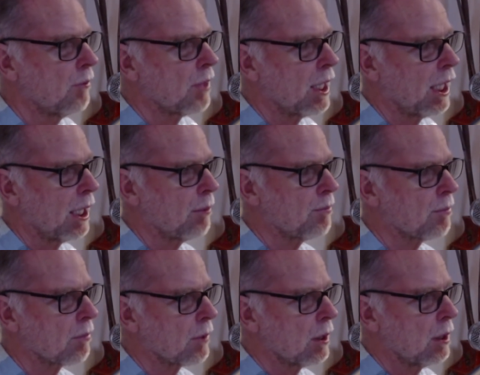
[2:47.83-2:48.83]
And
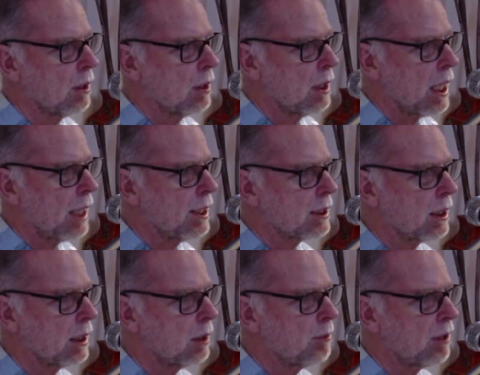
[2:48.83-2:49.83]
there's a
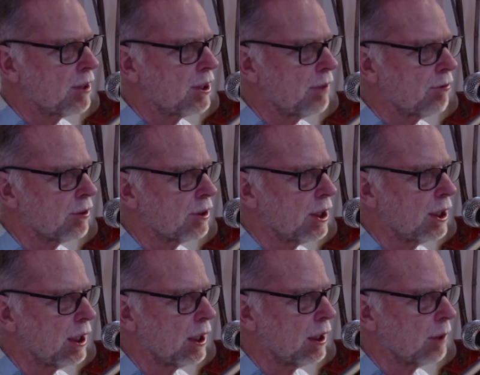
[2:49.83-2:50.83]
little bit of a difference
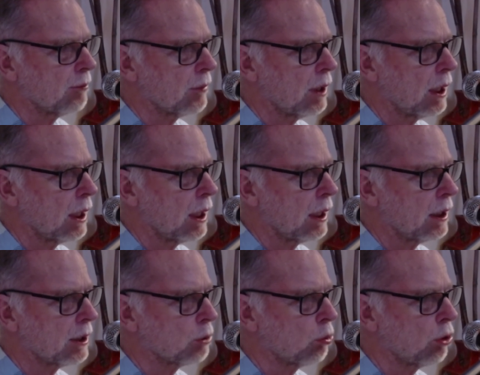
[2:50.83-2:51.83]
here
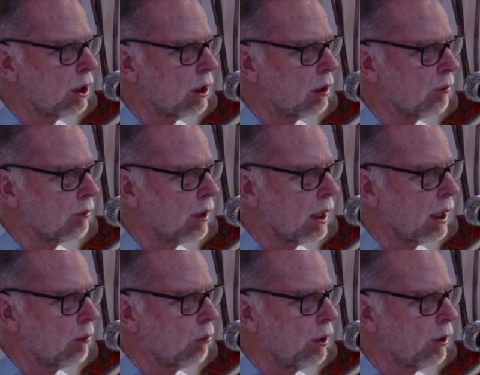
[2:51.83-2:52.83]
as well.
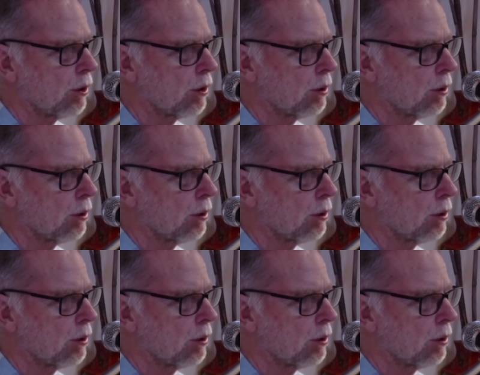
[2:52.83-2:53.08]
With